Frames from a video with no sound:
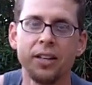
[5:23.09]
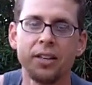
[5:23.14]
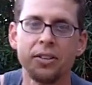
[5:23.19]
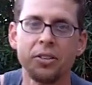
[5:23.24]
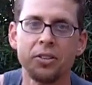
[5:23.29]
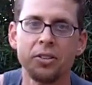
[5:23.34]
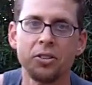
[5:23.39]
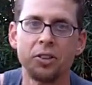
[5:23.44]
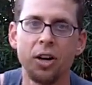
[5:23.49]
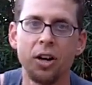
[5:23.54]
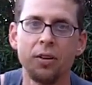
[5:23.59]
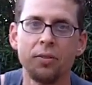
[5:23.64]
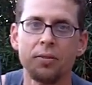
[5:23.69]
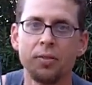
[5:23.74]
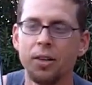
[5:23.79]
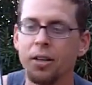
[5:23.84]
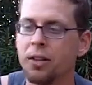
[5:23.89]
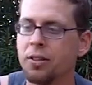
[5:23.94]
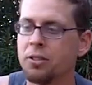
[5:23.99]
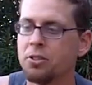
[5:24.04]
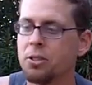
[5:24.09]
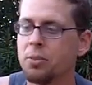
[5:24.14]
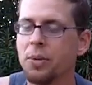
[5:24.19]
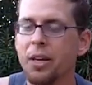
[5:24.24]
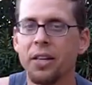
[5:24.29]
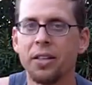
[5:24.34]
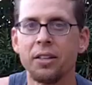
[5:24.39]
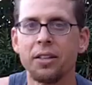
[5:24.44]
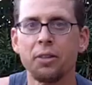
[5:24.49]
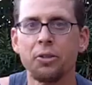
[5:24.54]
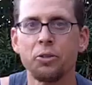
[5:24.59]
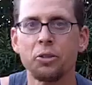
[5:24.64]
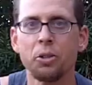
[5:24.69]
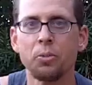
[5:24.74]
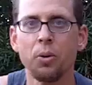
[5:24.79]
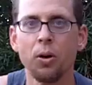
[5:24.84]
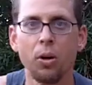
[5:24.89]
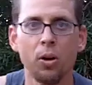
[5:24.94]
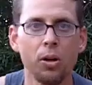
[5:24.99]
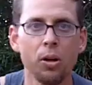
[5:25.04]
in this stuff to make an
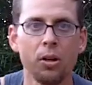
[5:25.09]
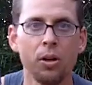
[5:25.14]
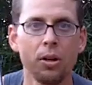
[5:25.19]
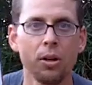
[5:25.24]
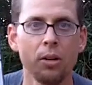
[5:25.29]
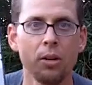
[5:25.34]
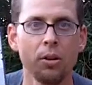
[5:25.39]
energy bar,